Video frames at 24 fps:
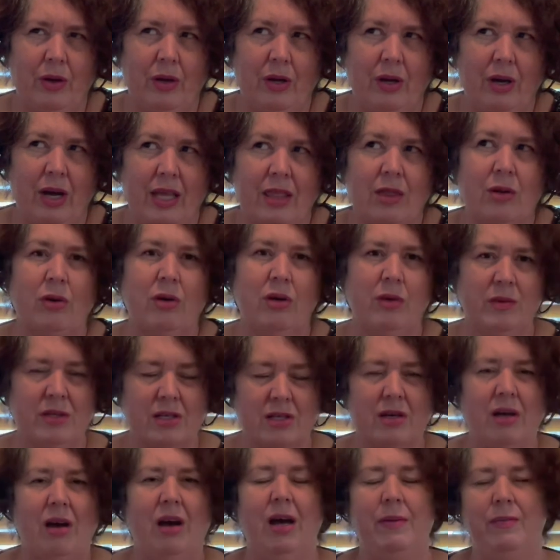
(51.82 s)
I thought it was
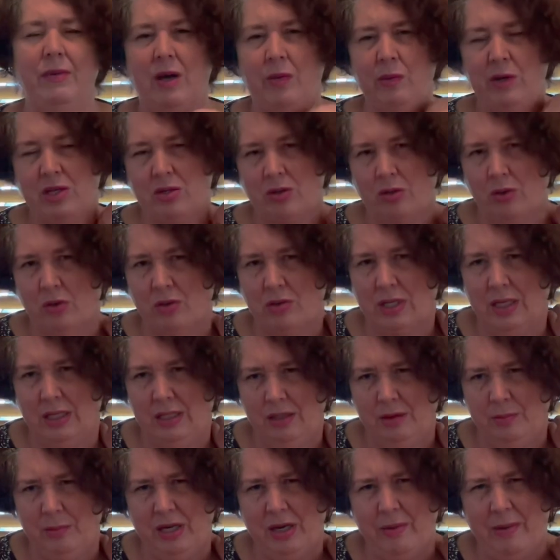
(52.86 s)
time that we talked a
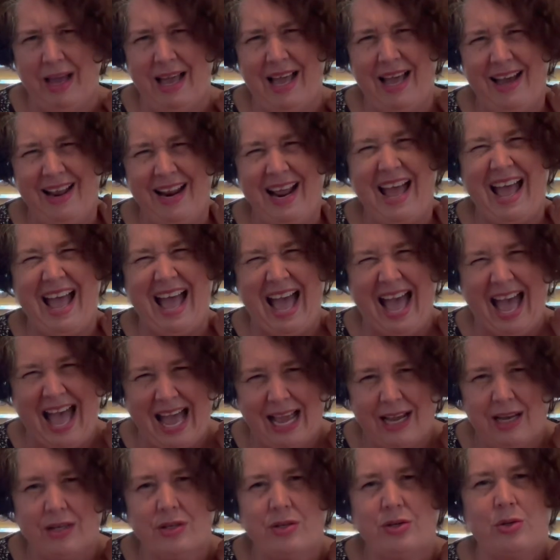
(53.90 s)
little bit about how to
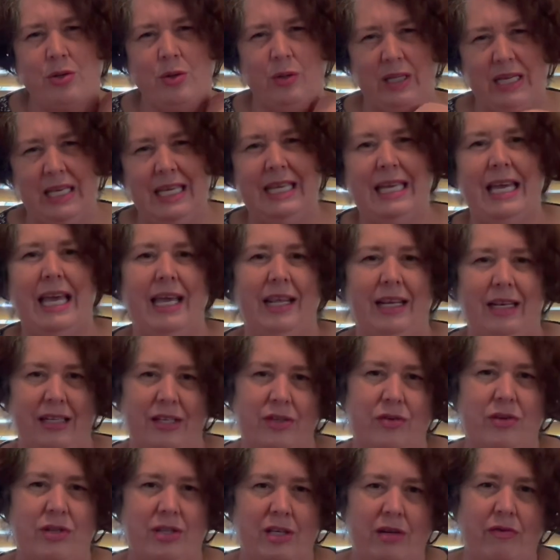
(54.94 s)
actually get
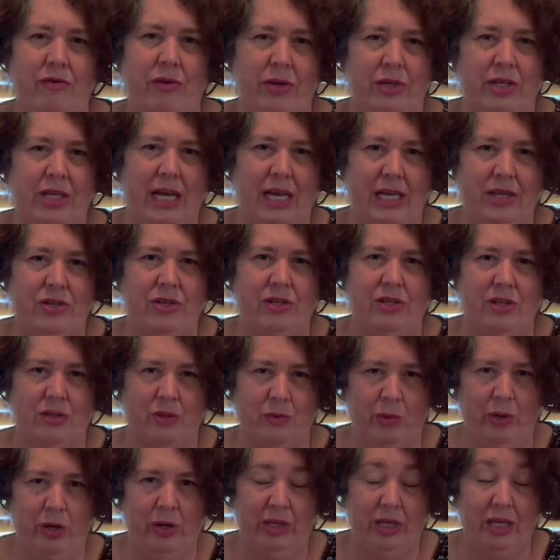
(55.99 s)
literacy rotations
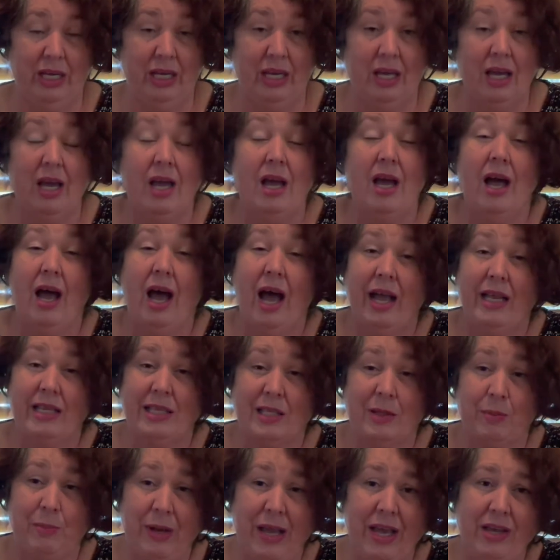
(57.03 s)
working,
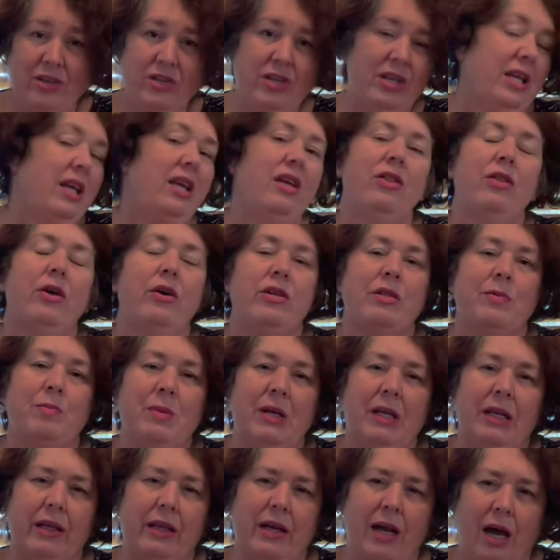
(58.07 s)
especially in those
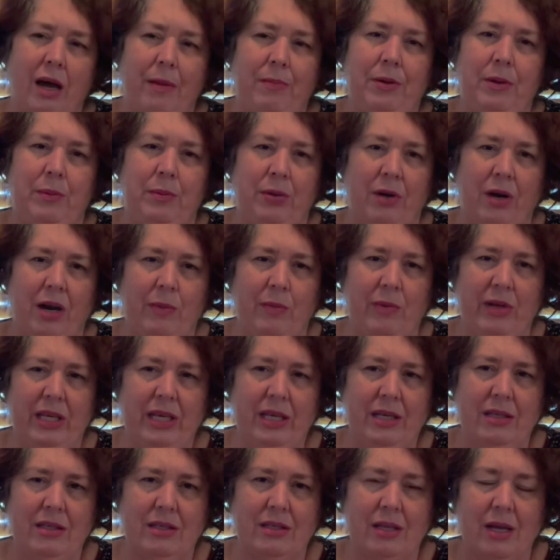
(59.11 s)
middle and upper primary
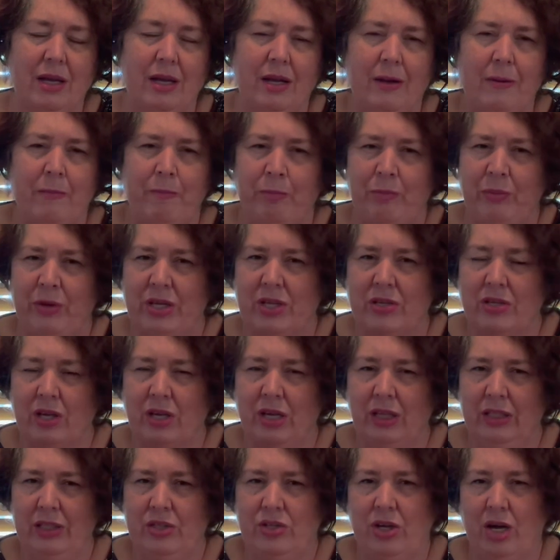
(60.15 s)
years, because
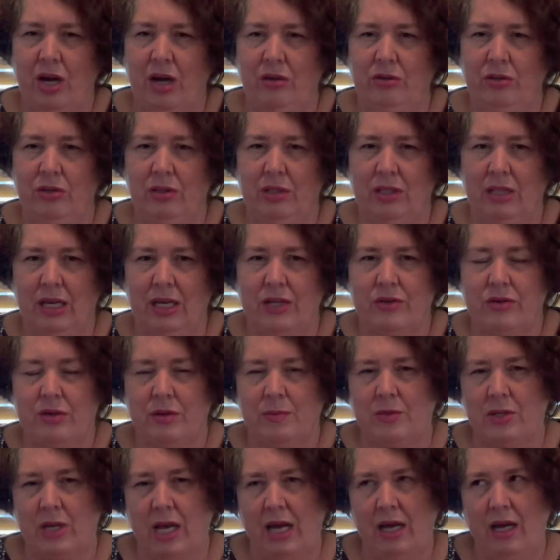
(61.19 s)
early childhood
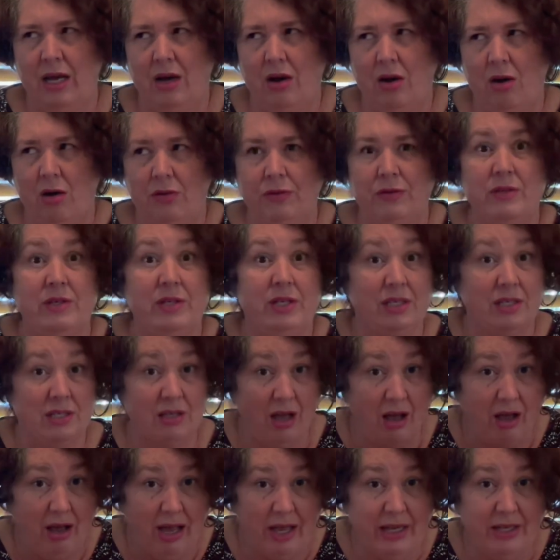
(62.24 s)
classrooms are often
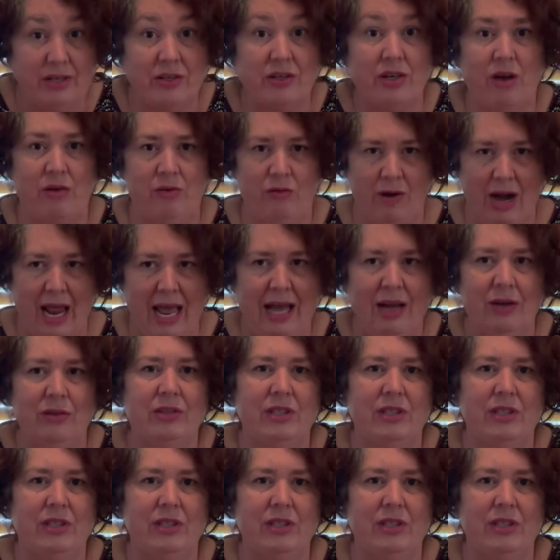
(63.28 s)
designed around